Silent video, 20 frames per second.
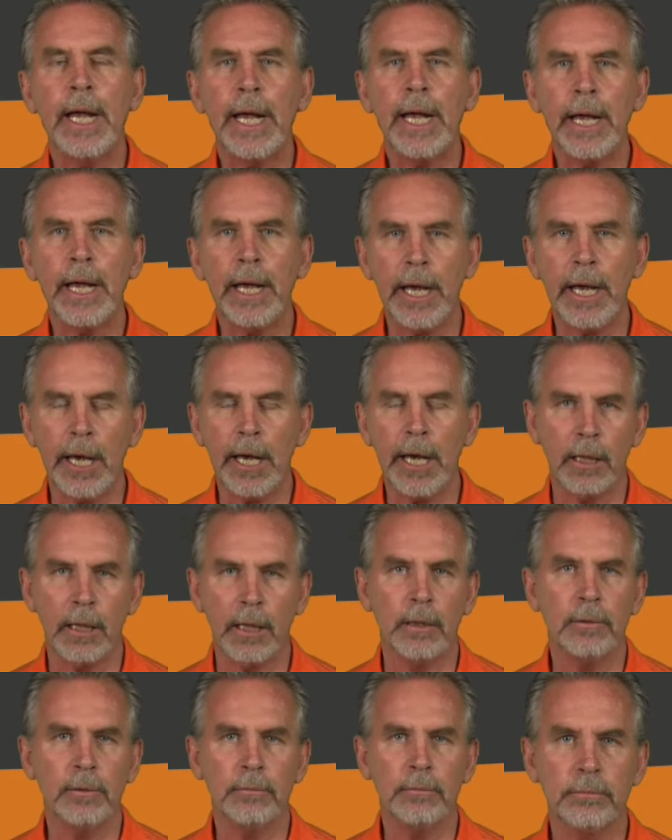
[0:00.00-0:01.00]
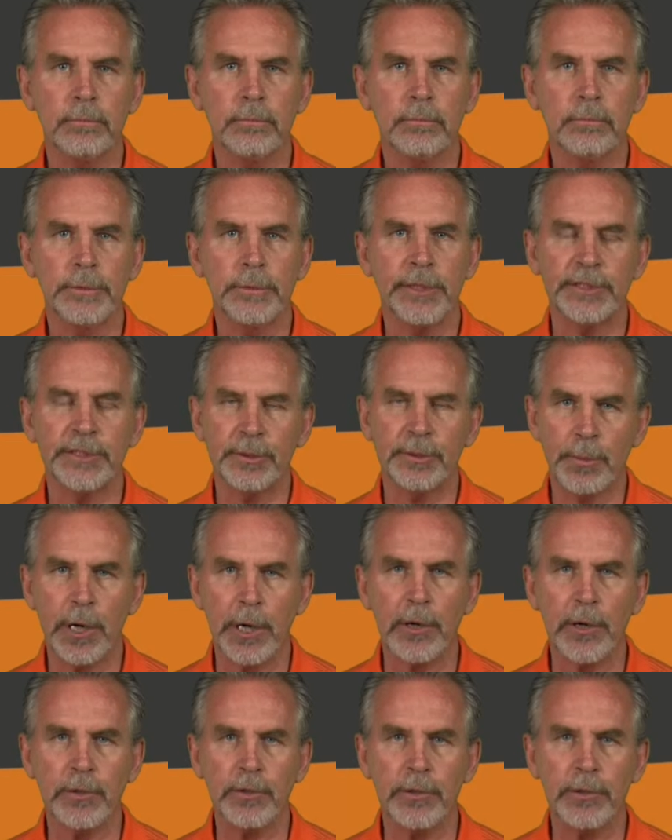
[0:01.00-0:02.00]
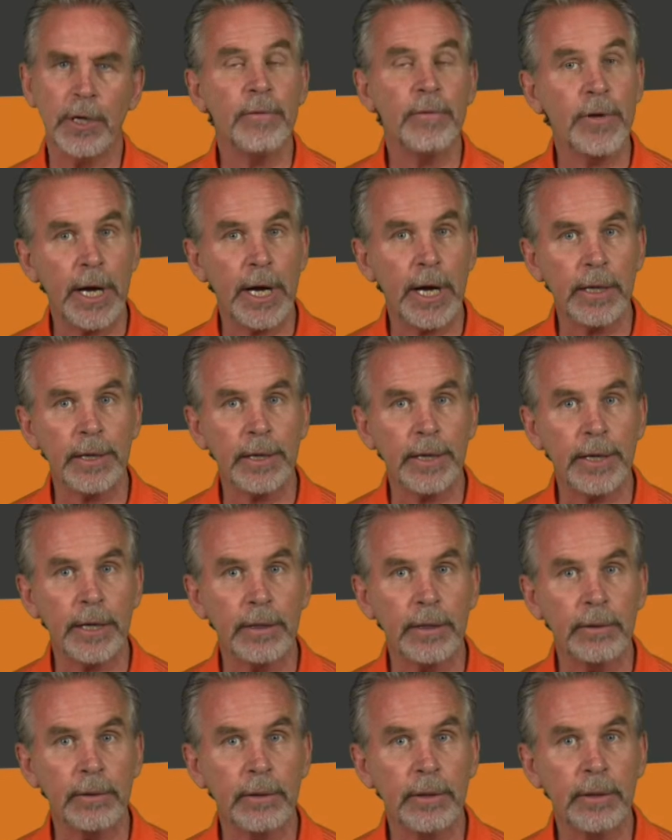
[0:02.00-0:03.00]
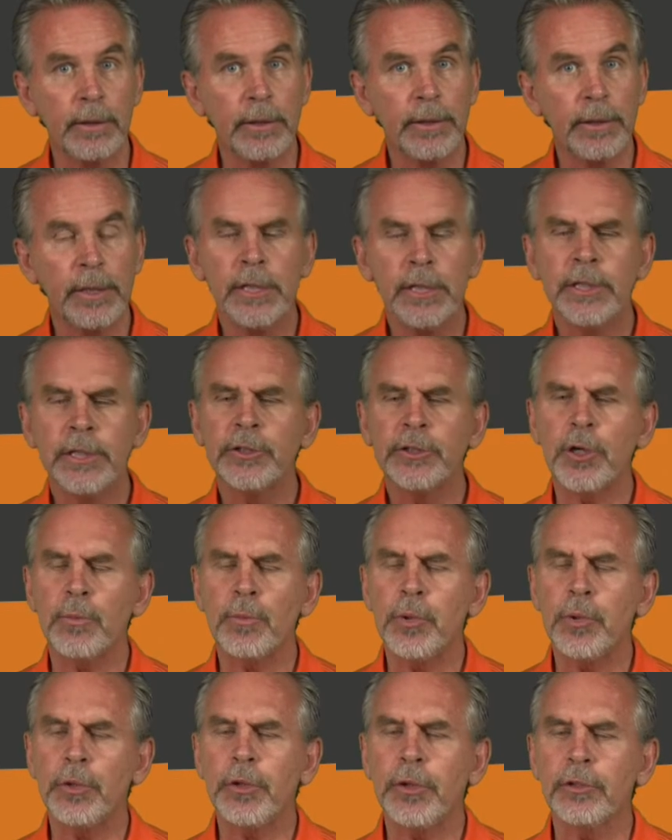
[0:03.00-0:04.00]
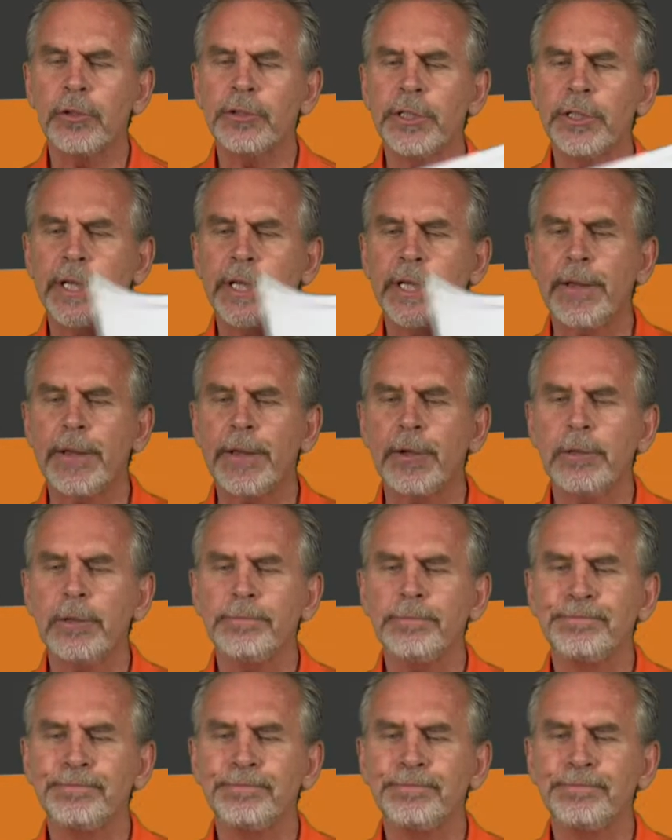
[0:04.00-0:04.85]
Hell is a part of Helena. So to put those together,